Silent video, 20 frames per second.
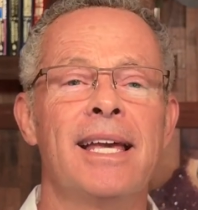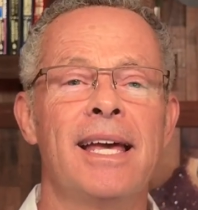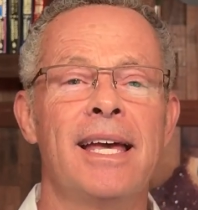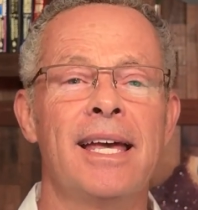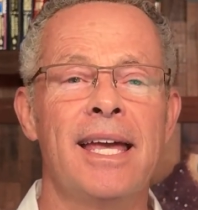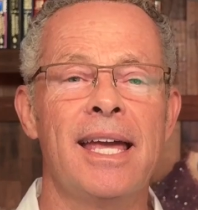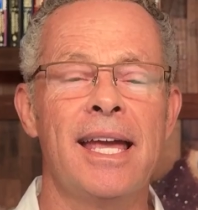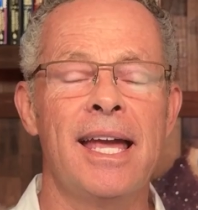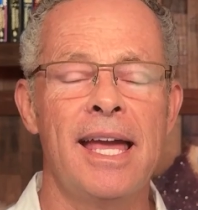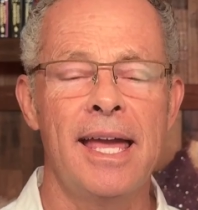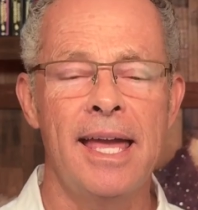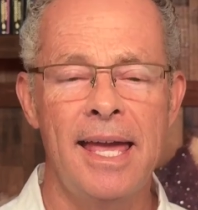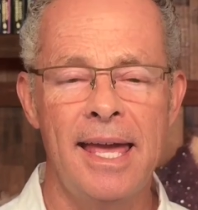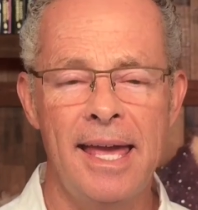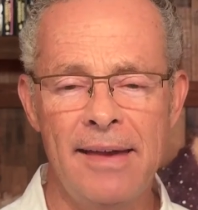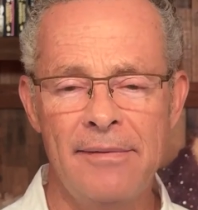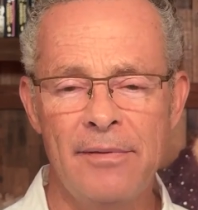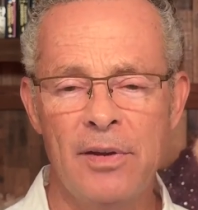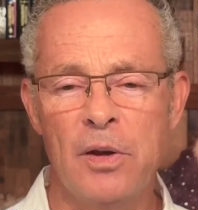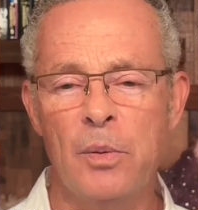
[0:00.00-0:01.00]
a
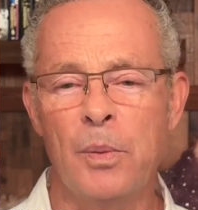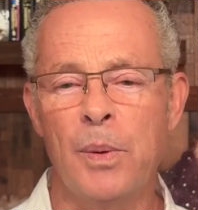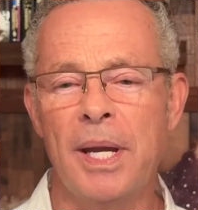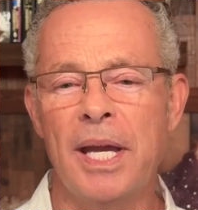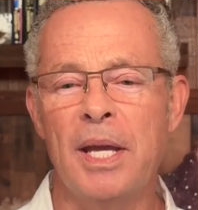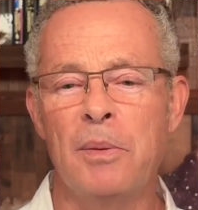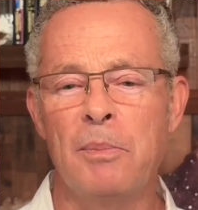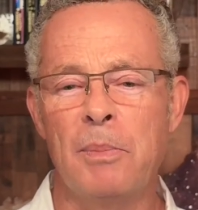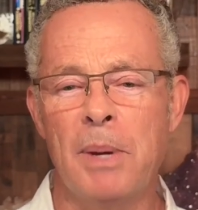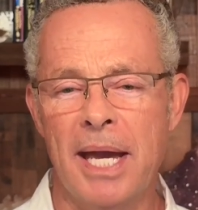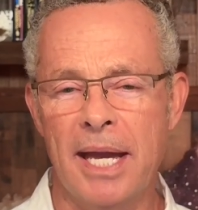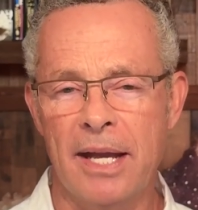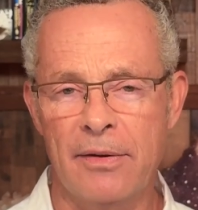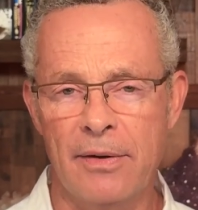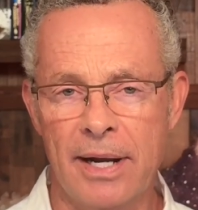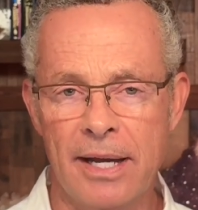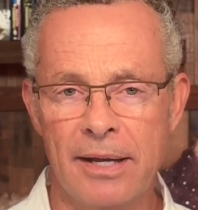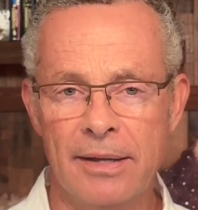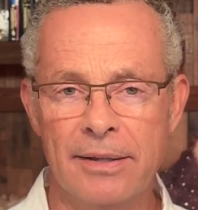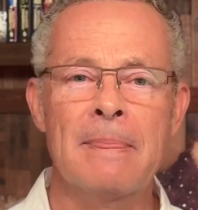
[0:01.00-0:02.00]
heavyweight
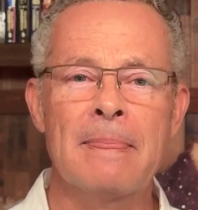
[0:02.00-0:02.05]
background.